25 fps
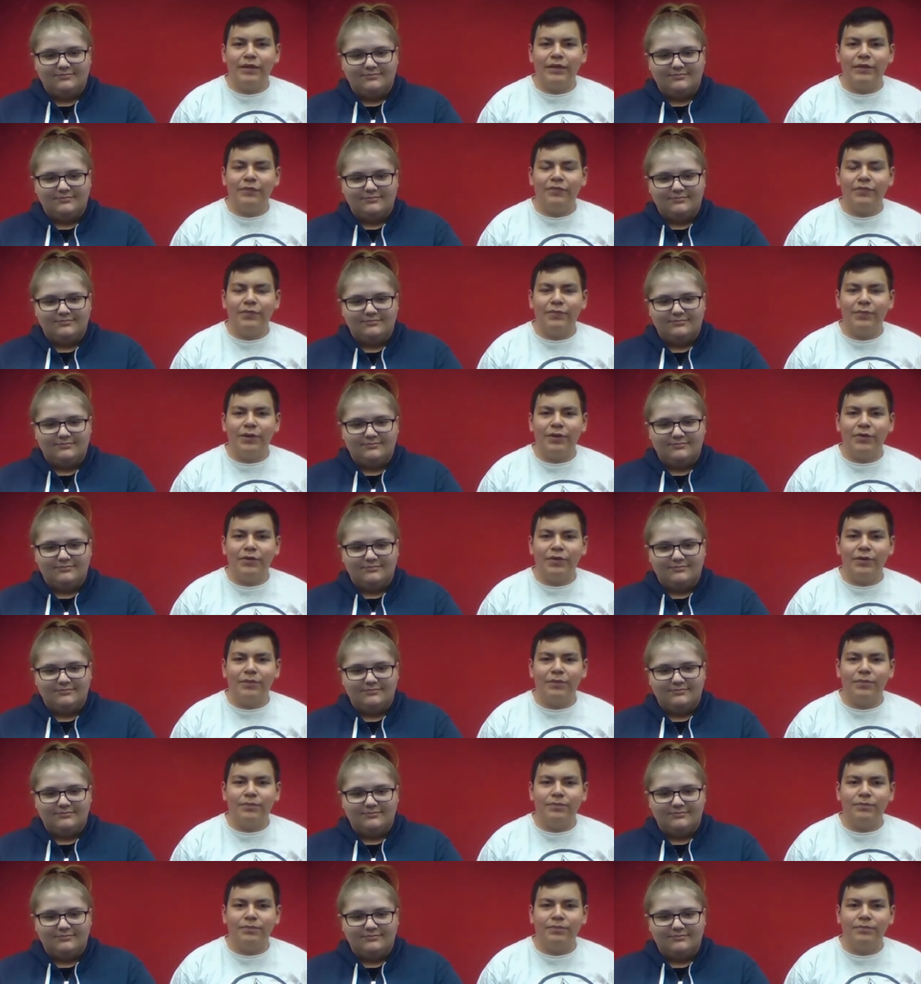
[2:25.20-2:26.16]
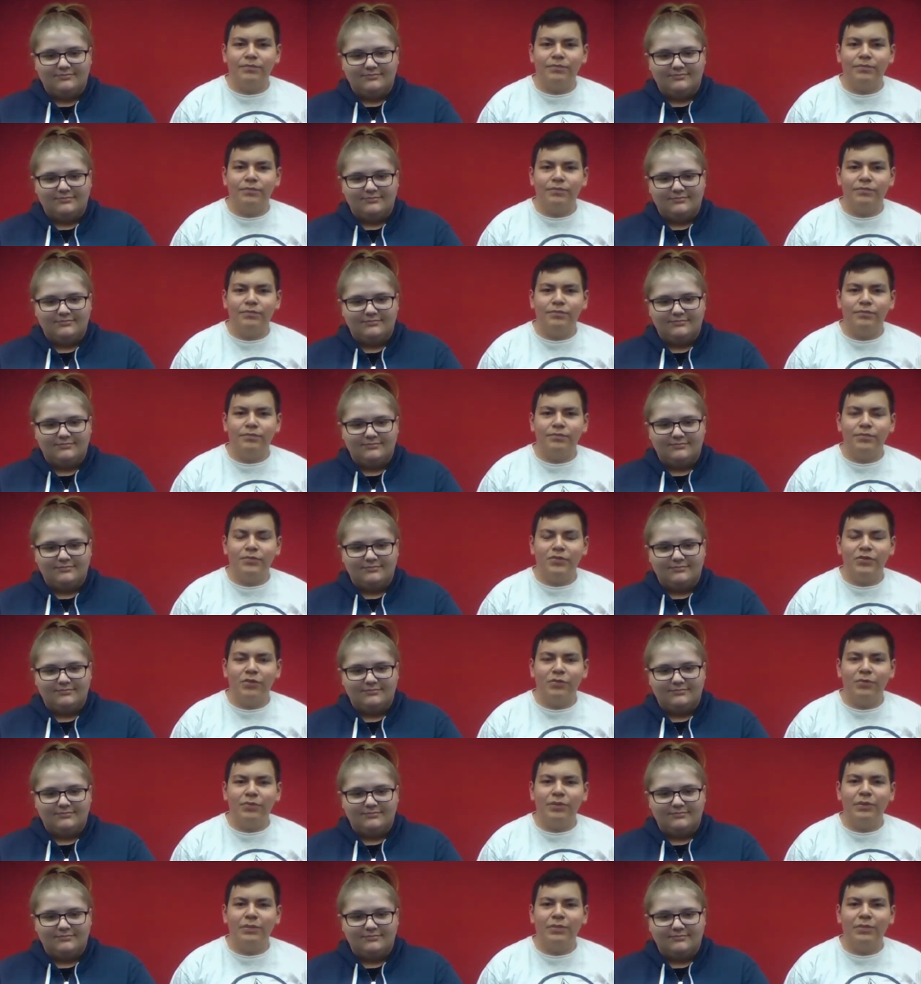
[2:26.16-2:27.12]
Speaker 1: Eve Merriam.
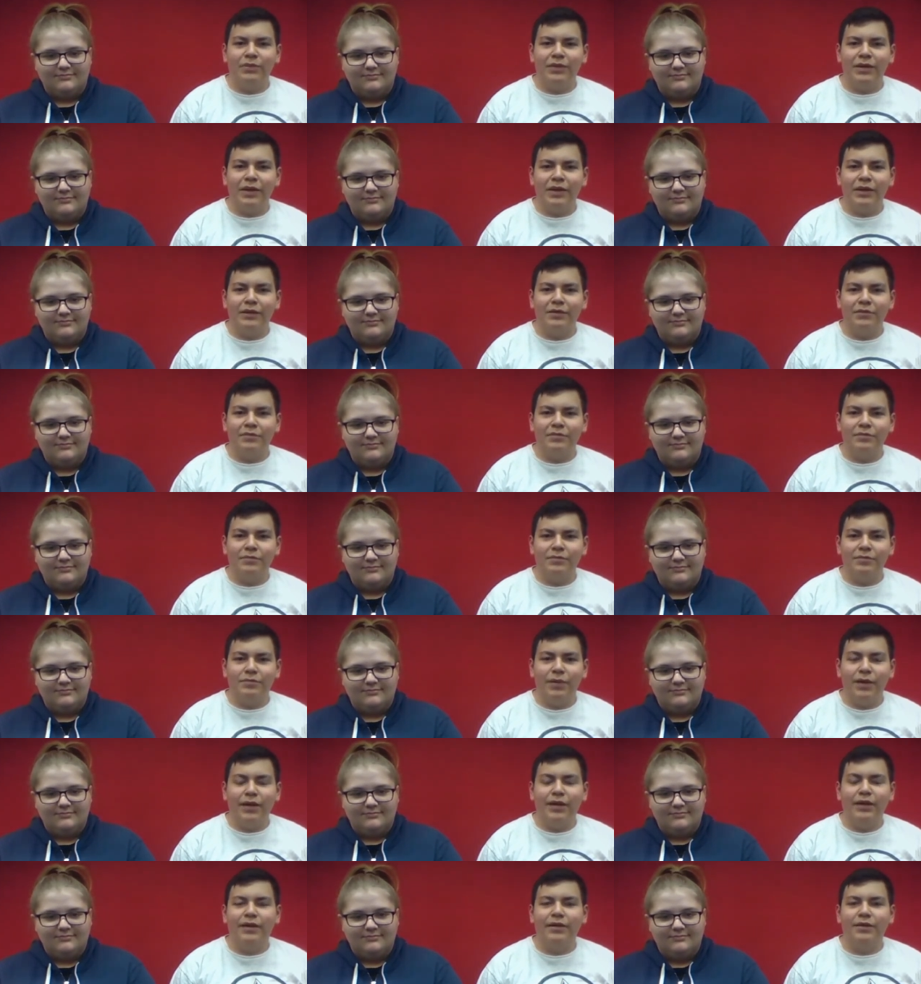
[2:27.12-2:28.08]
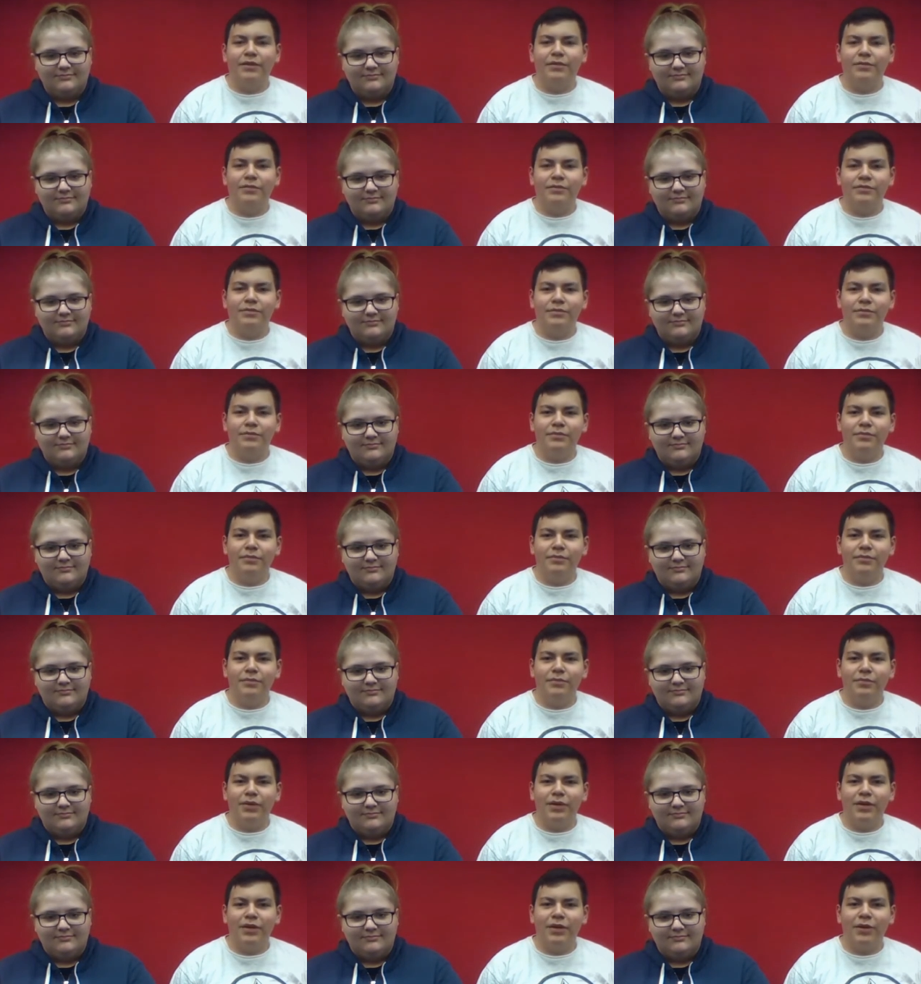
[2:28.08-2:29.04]
Don't be polite, bite in.
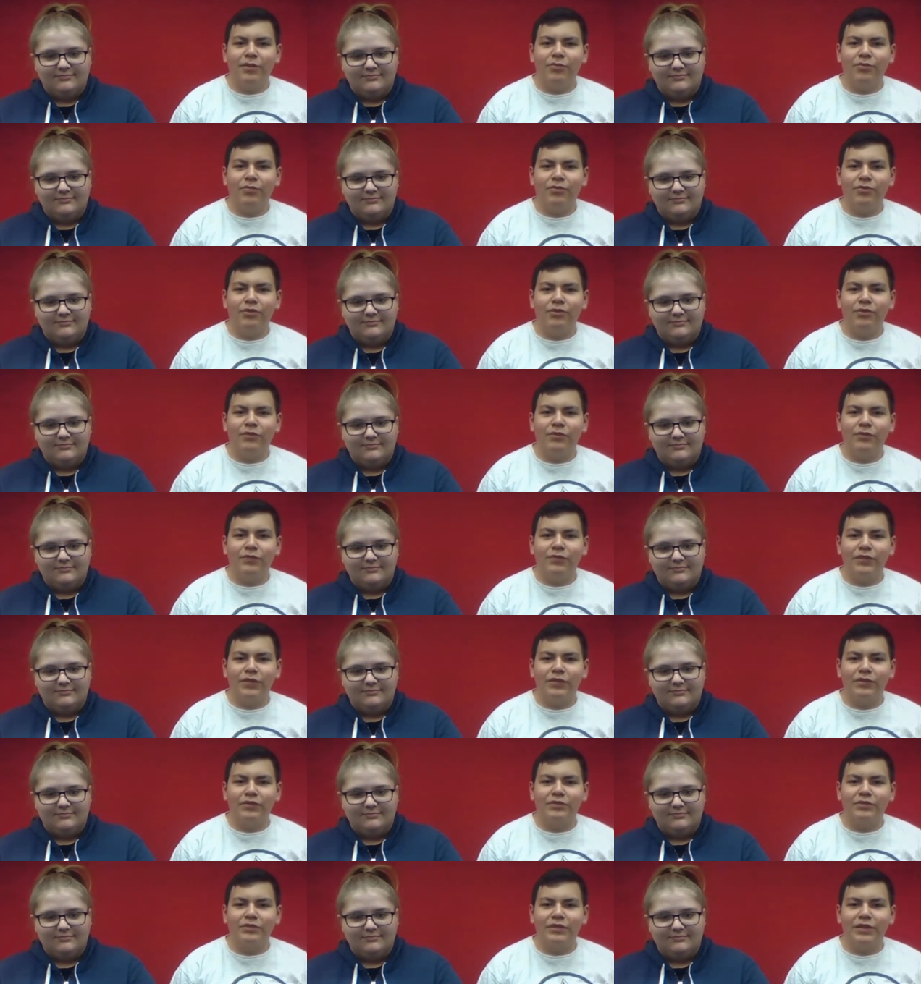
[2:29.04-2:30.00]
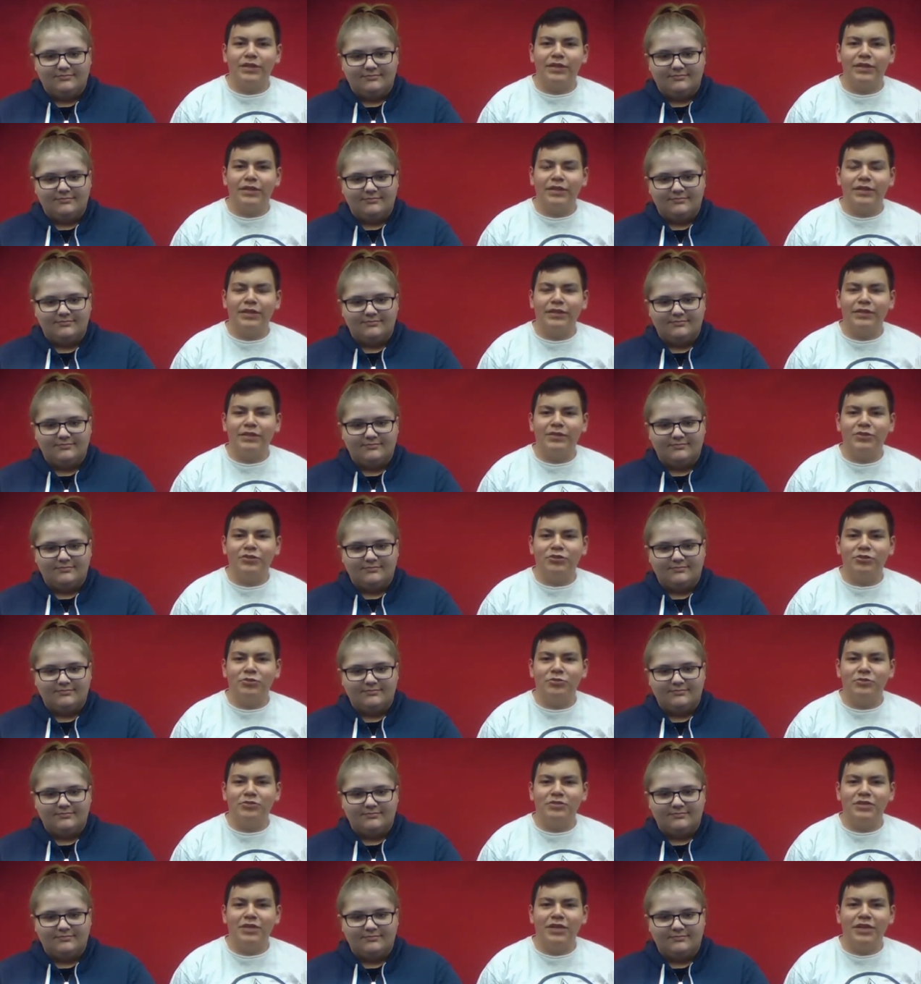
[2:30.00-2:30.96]
Pick it up with your fingers and lick the
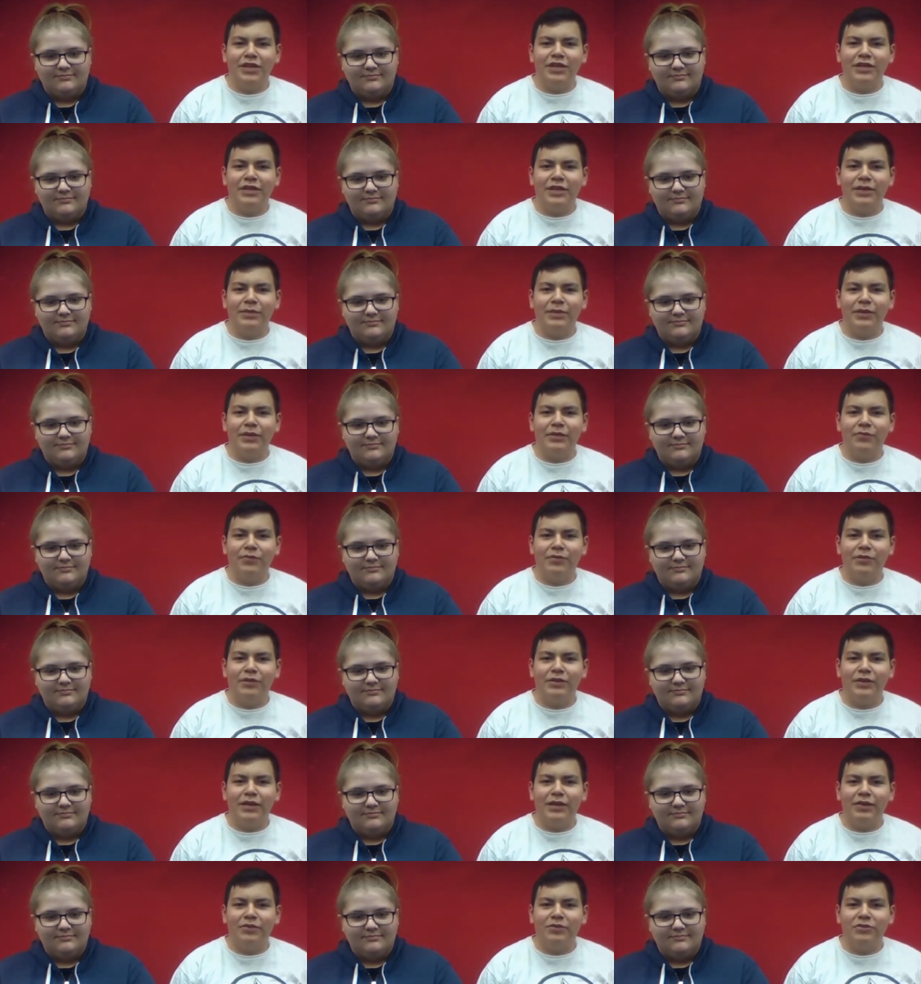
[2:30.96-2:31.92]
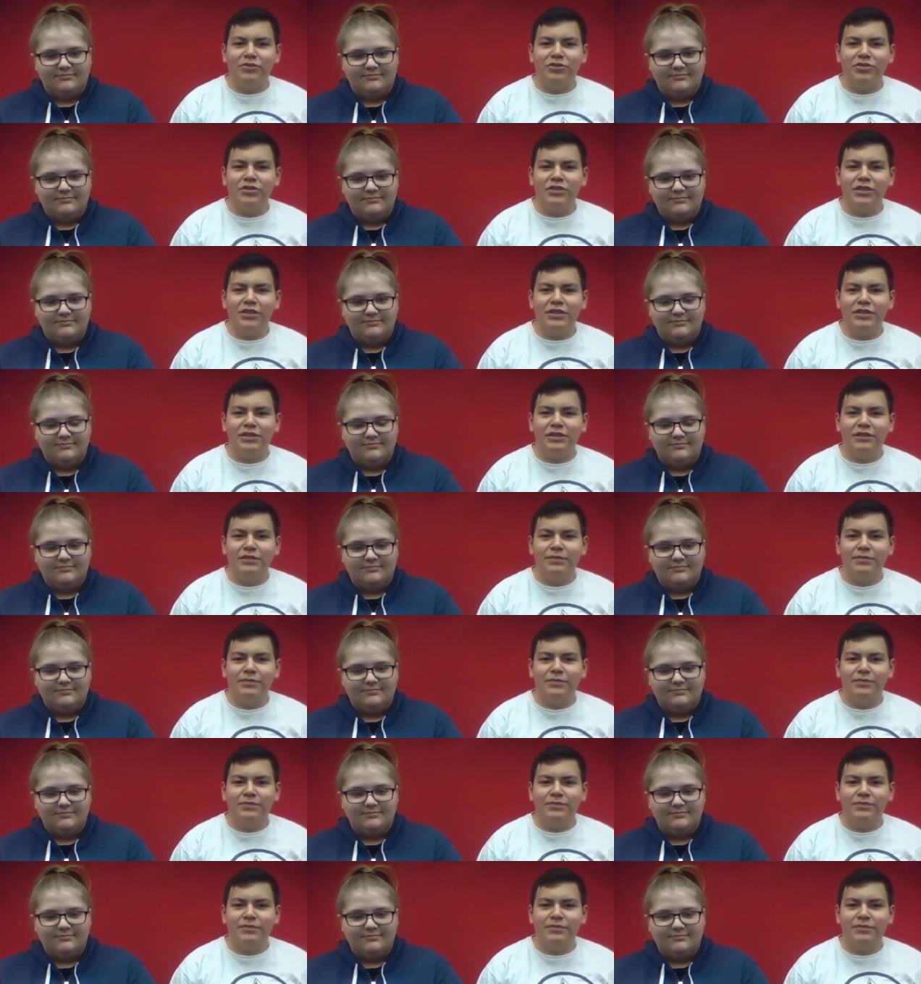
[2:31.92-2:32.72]
juice that may run down your chin